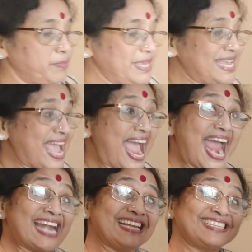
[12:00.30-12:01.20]
B
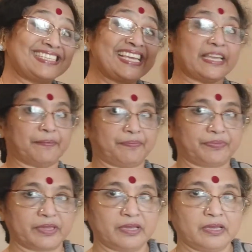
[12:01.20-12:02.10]
and C.
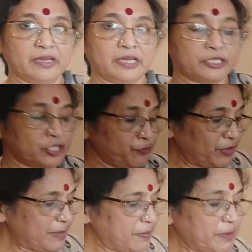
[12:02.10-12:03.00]
See,
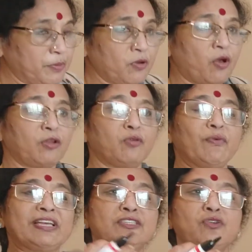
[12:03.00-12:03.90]
we people
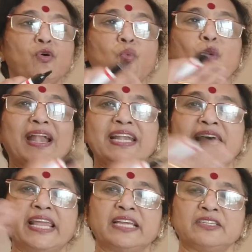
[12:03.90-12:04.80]
always know one
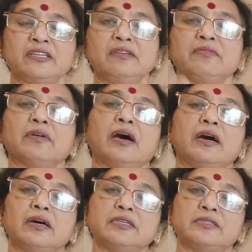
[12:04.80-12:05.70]
direction
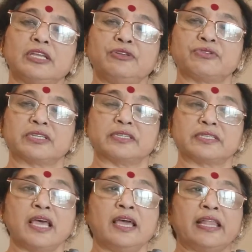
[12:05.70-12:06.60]

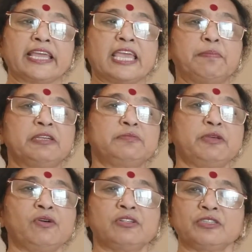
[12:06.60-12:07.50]
solutions. Like A plus
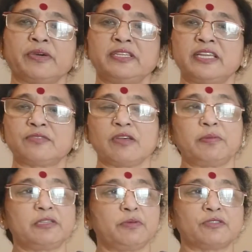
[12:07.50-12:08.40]
B whole square is A square
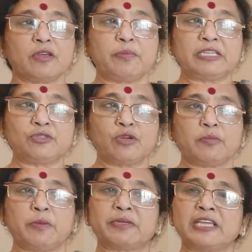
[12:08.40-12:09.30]
plus B square plus
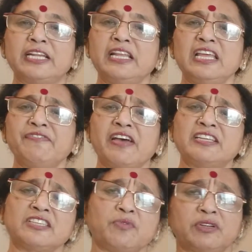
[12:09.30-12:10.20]
2AB. But suddenly if I
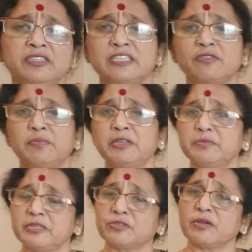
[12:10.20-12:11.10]
ask you what is A square
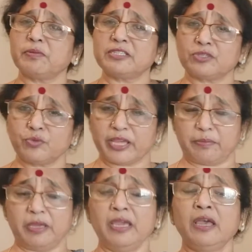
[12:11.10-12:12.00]
plus B square plus
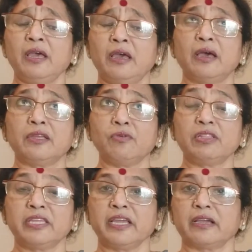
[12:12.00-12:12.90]
2AB, you
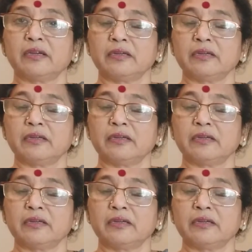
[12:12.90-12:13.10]
will think.